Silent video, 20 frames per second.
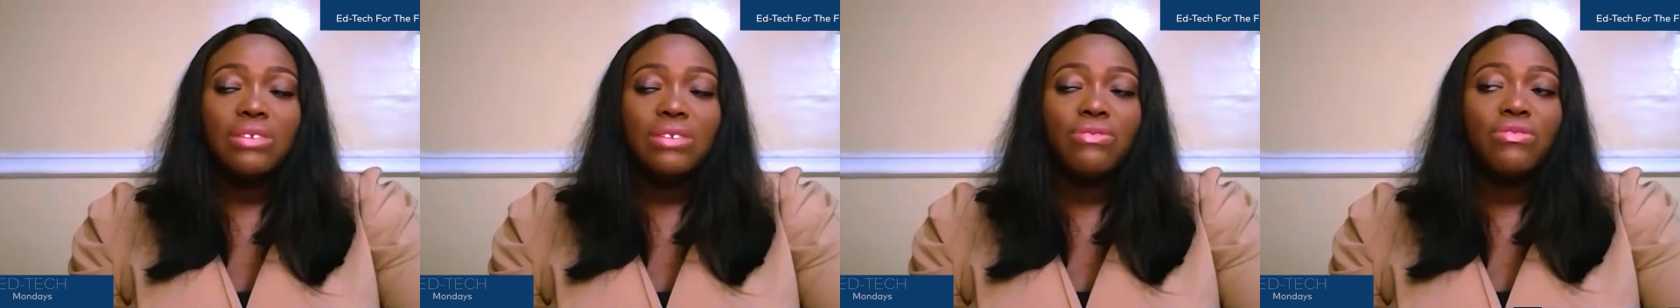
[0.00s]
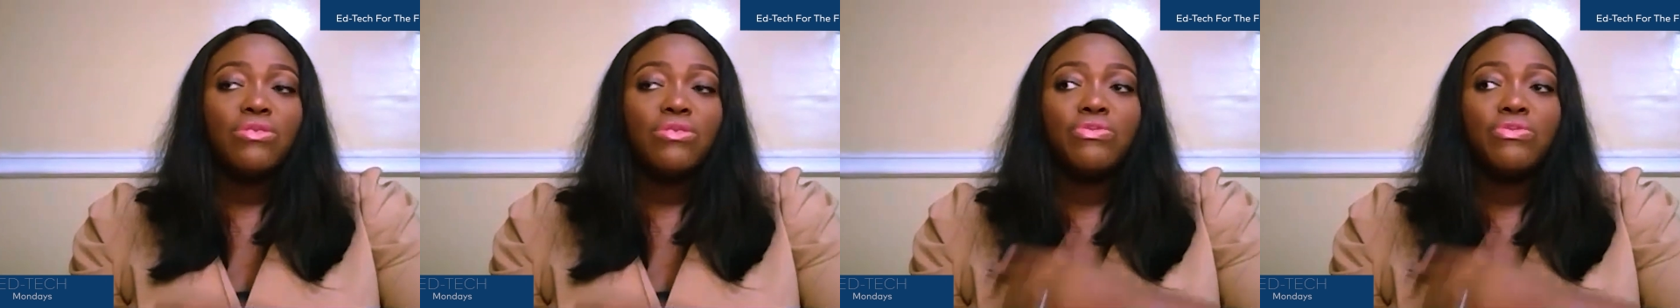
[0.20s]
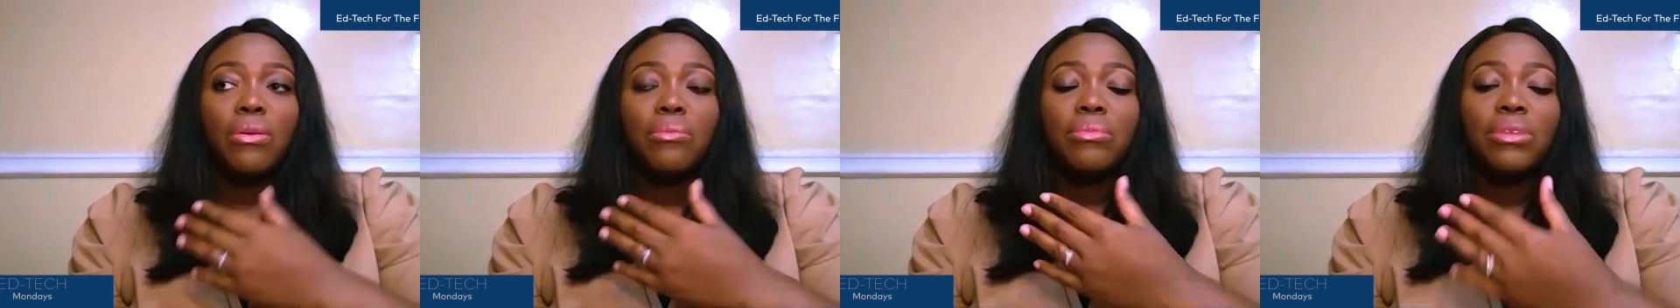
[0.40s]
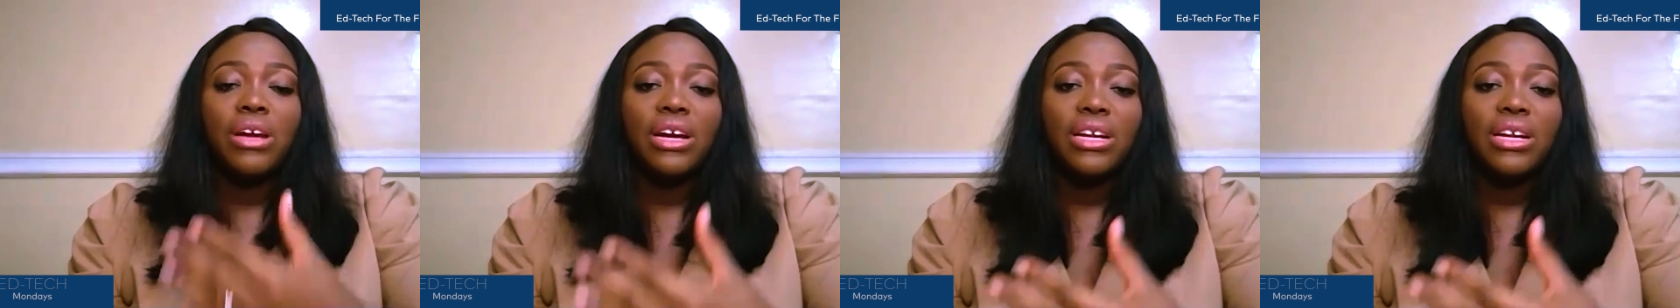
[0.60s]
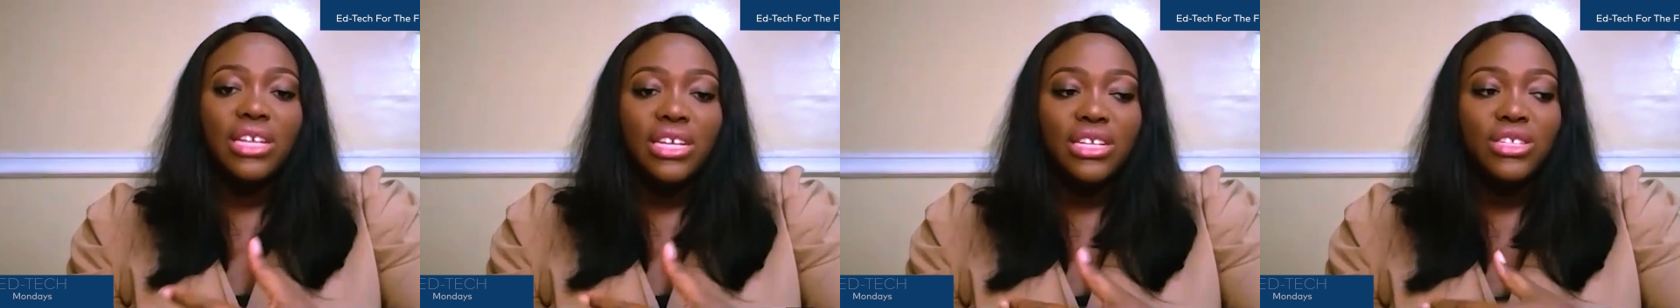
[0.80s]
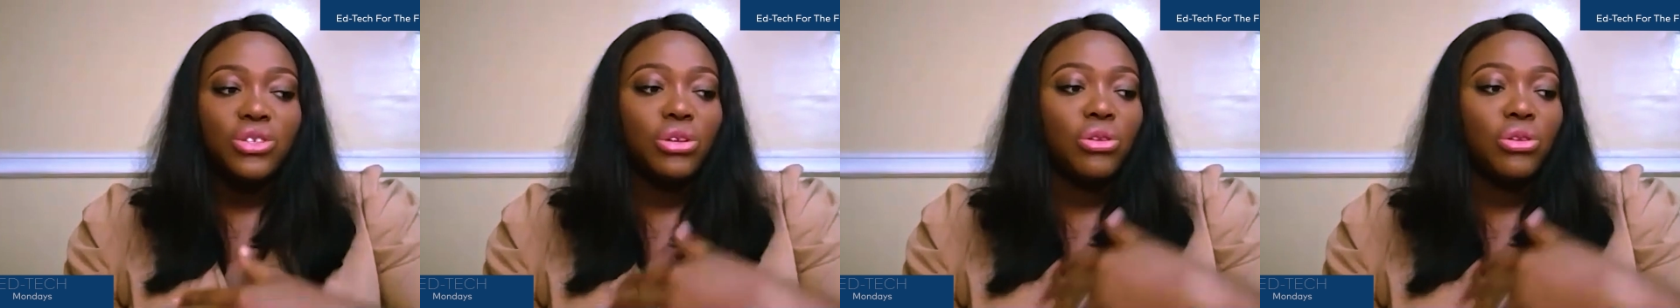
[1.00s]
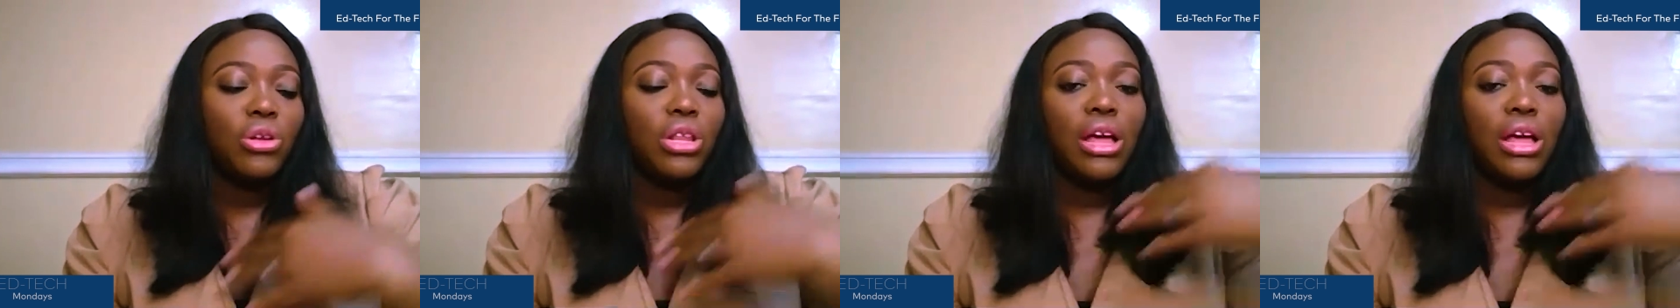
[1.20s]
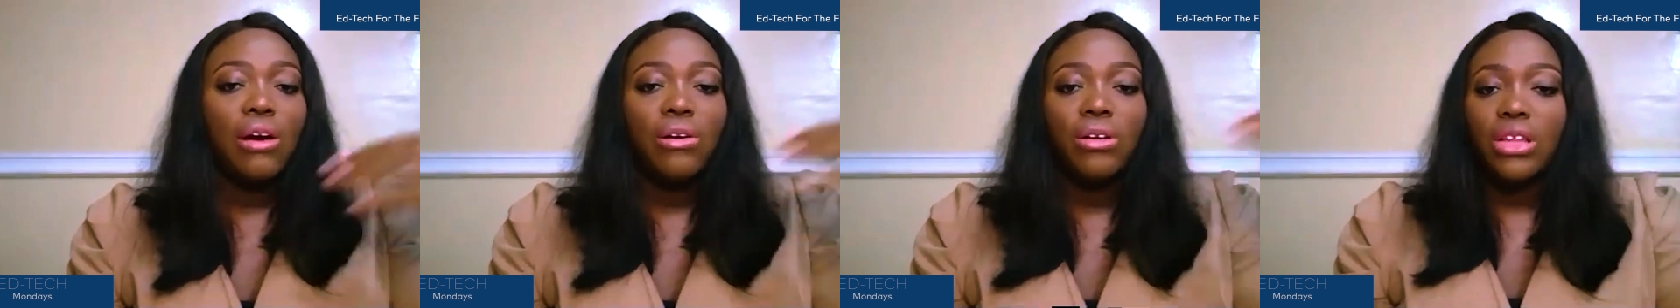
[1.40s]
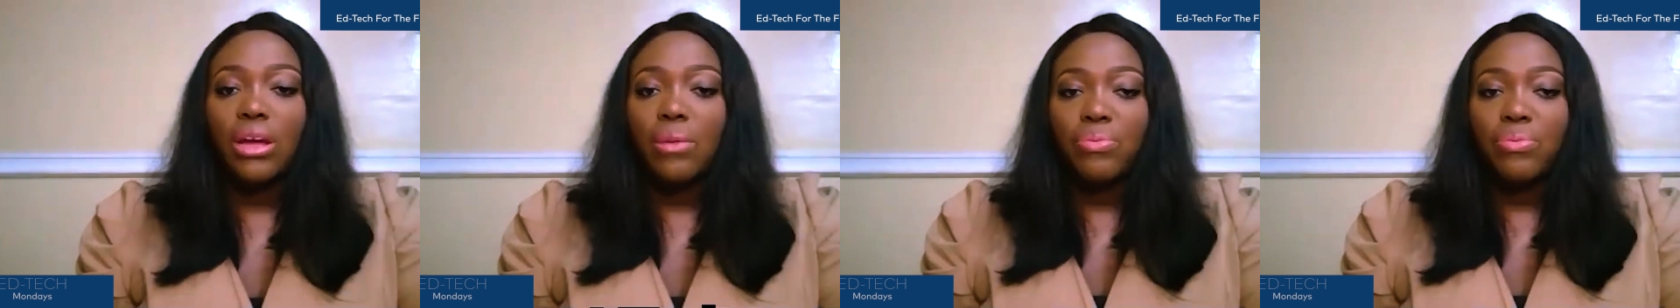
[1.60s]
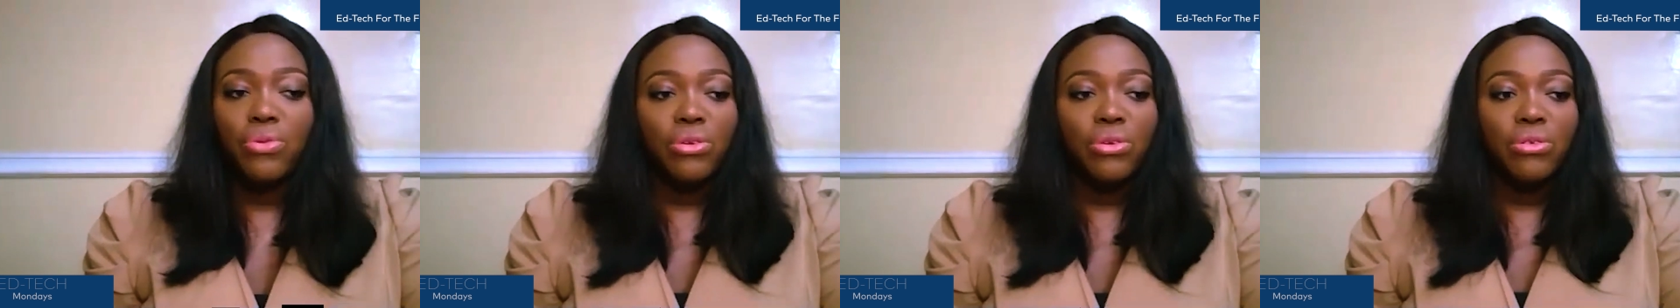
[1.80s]
but even from learnings on all
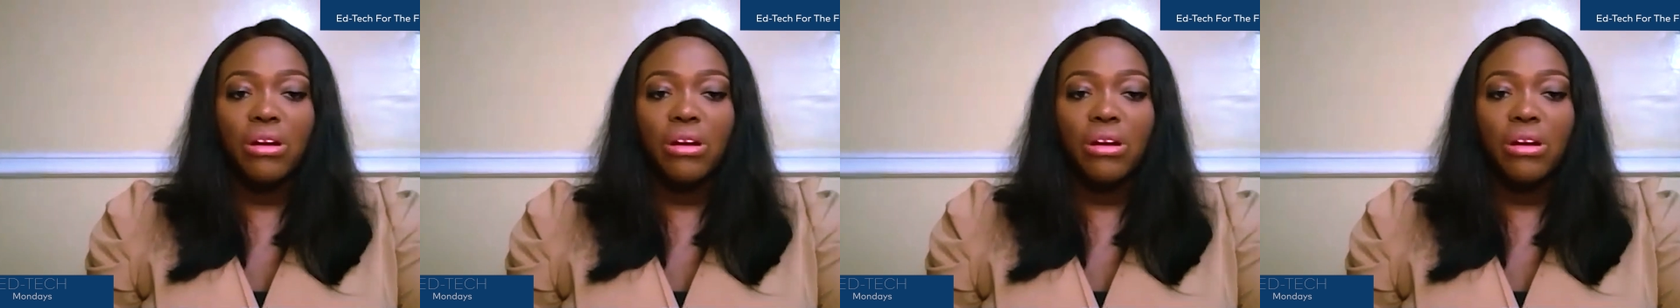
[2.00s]
our other